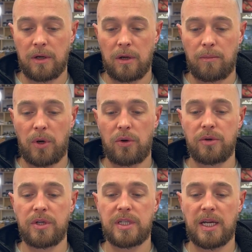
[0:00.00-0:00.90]
By
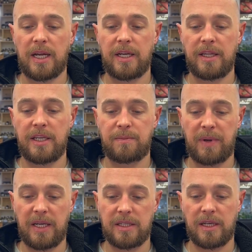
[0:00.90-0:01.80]
understanding these
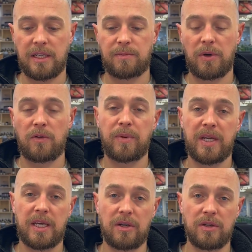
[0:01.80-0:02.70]
basics, both
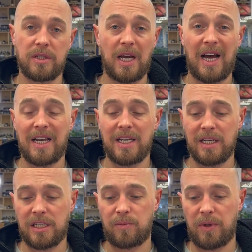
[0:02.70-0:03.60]
beginners and
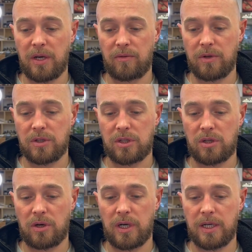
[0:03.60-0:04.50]
experienced
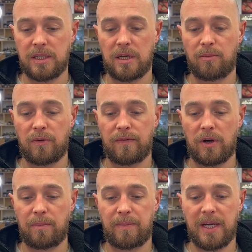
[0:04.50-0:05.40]
stylists can
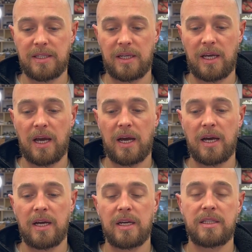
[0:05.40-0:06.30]
provide better care,
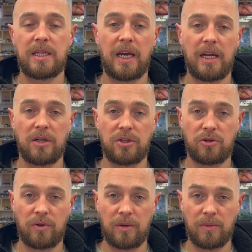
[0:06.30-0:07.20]
tailored
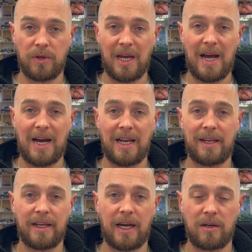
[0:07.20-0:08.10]
treatment, and
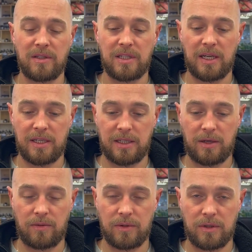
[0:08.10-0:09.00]
enhance their
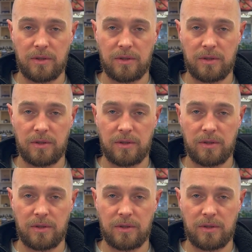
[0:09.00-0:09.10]
skills.